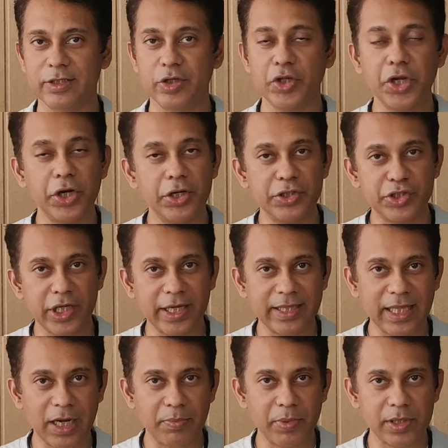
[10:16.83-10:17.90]
So you need to check
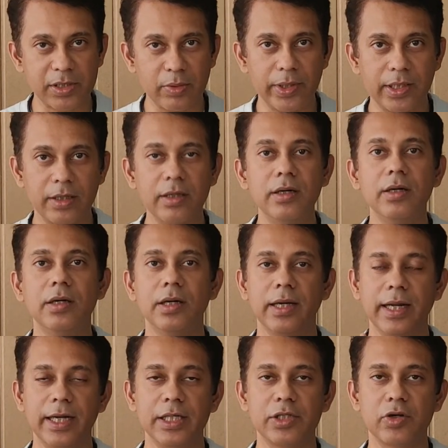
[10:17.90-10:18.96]
that muscle whether
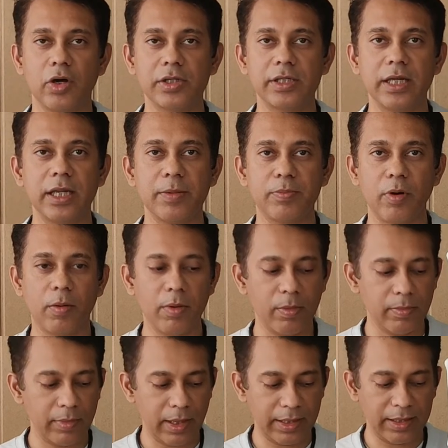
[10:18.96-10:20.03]
it is causing any
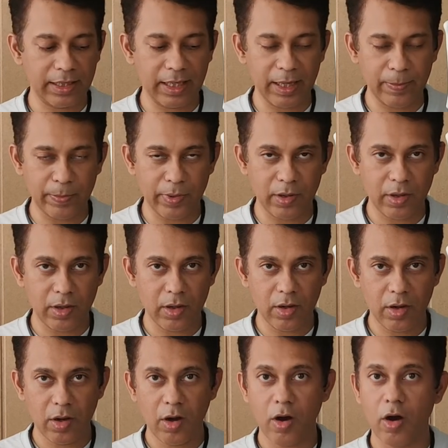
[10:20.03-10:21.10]
problem at the hip
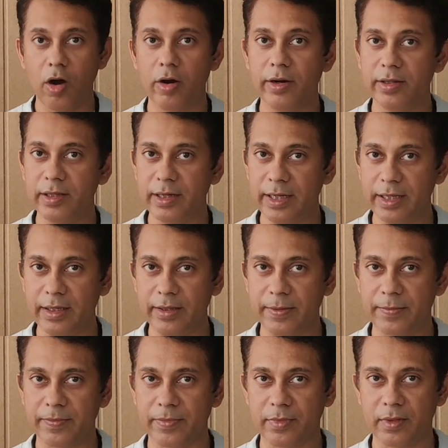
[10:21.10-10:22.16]
or in the knee.
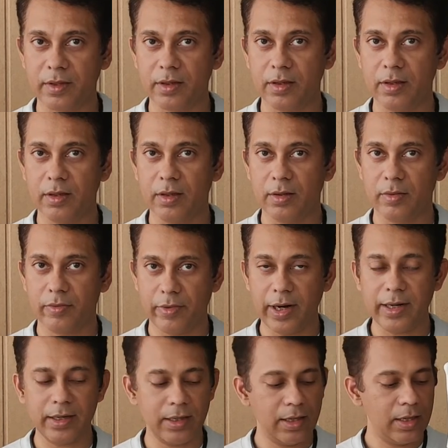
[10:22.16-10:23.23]

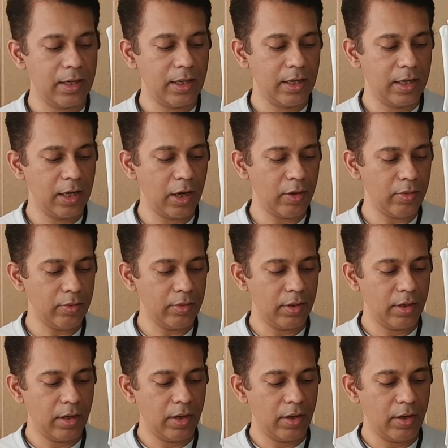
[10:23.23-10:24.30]
Right? Now